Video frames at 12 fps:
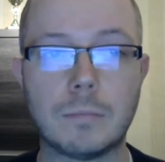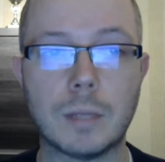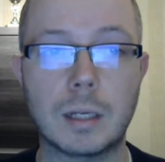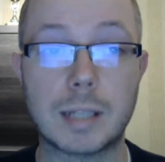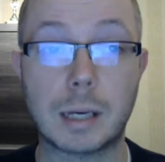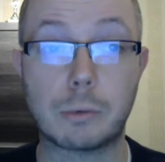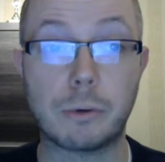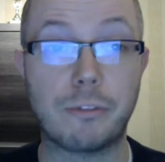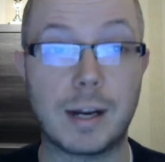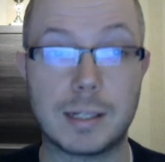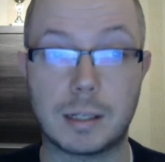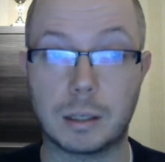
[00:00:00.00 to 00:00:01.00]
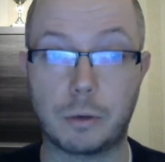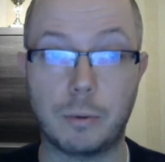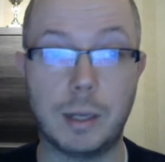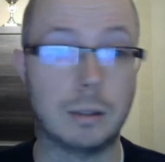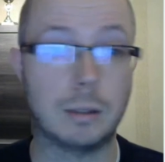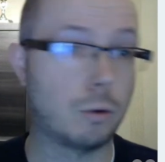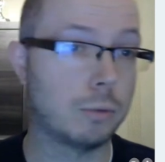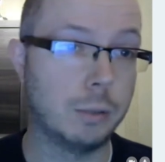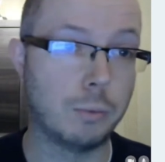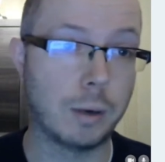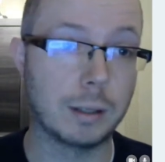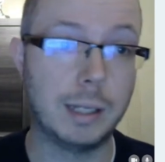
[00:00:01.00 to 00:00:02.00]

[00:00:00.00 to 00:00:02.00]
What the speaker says: Sacrificing the queen, only one